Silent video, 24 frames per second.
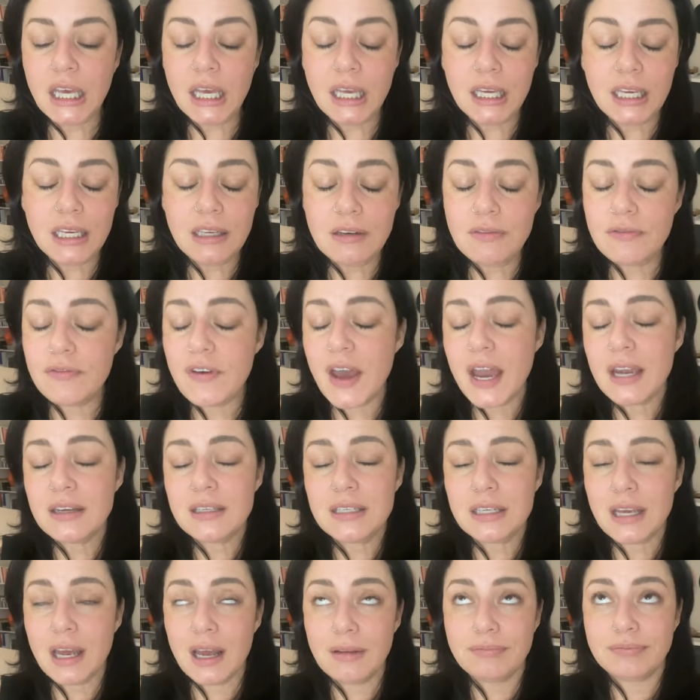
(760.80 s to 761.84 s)
In fact,
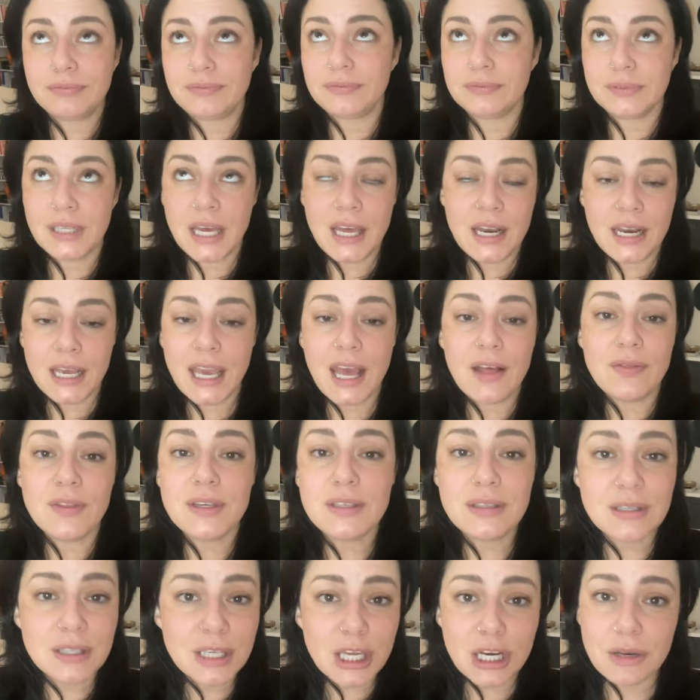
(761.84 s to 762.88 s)
and again, this
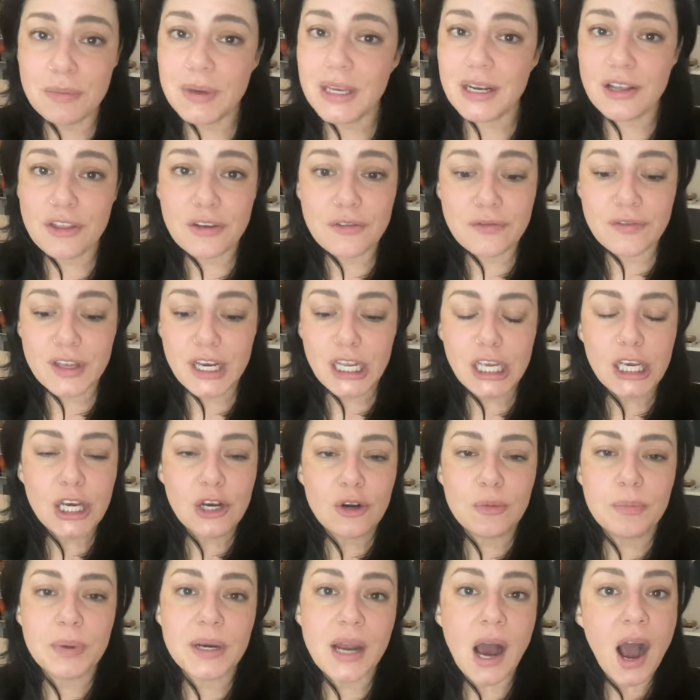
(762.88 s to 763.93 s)
is going to be another video,
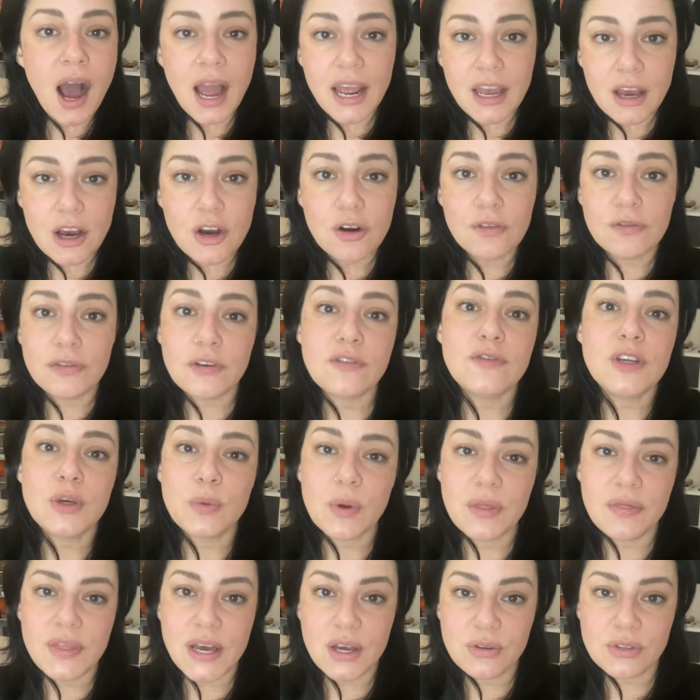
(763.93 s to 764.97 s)
but I owe
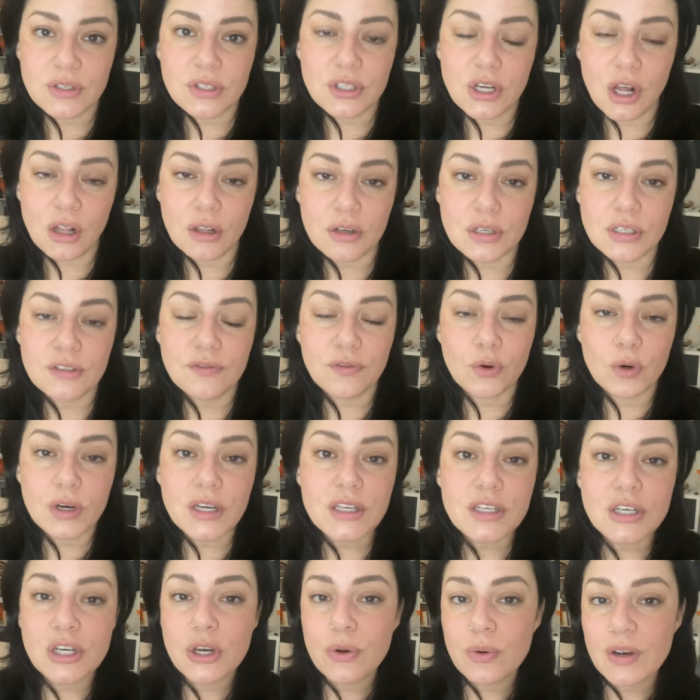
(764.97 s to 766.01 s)
$51,000 for a
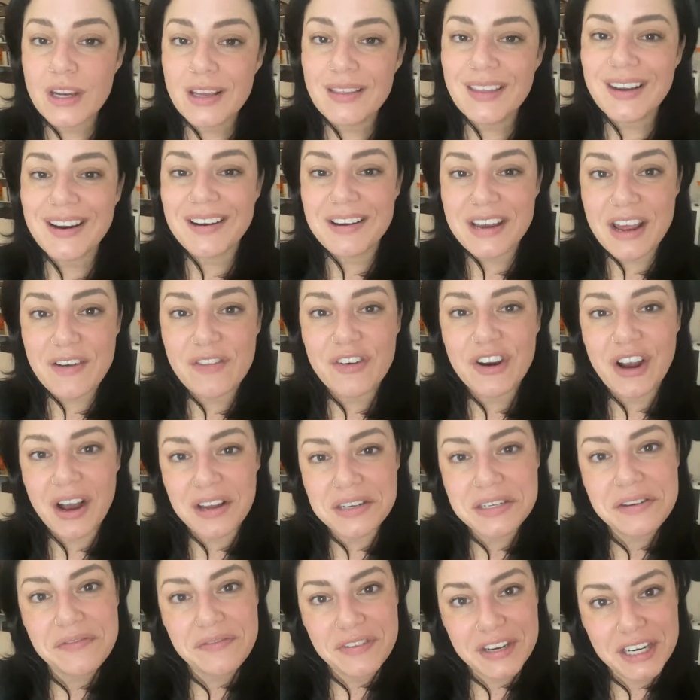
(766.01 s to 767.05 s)
degree that I never got
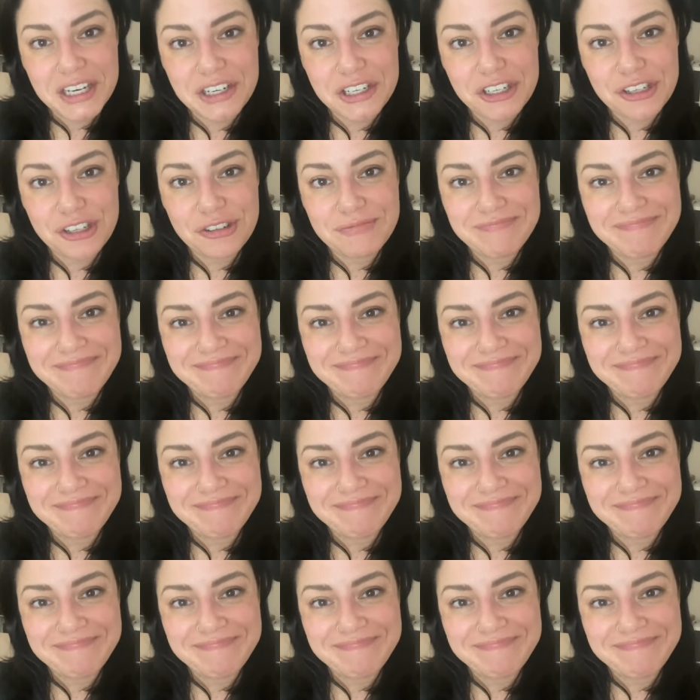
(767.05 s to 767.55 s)
to finish.